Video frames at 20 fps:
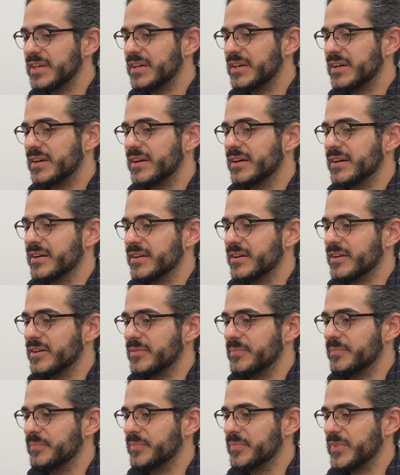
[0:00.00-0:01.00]

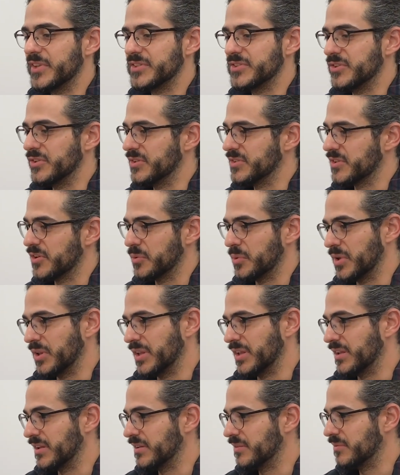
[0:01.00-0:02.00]
The students are really
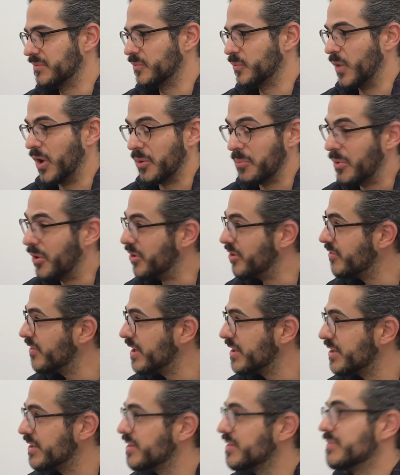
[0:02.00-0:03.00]
well
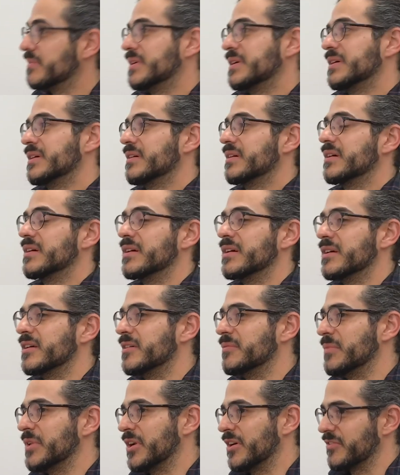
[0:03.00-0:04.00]
motivated, and
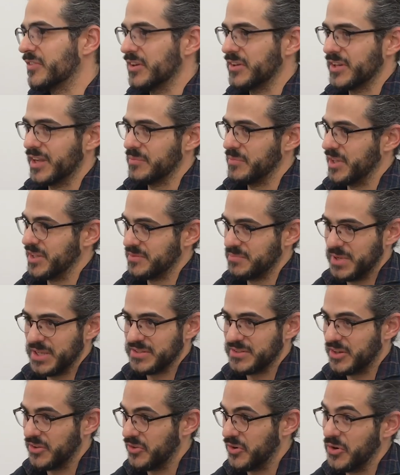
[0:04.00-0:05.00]
oftentimes that's based on
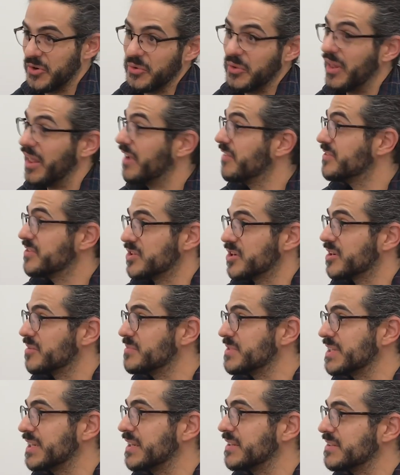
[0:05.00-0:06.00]
their own life
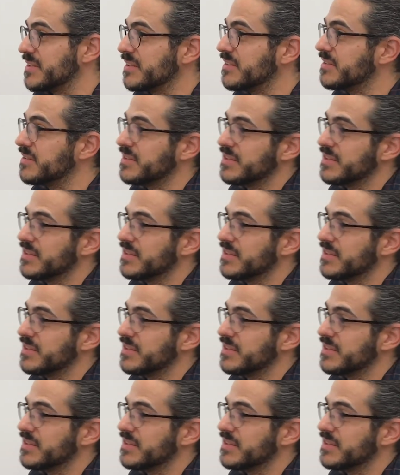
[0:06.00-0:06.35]
circumstances.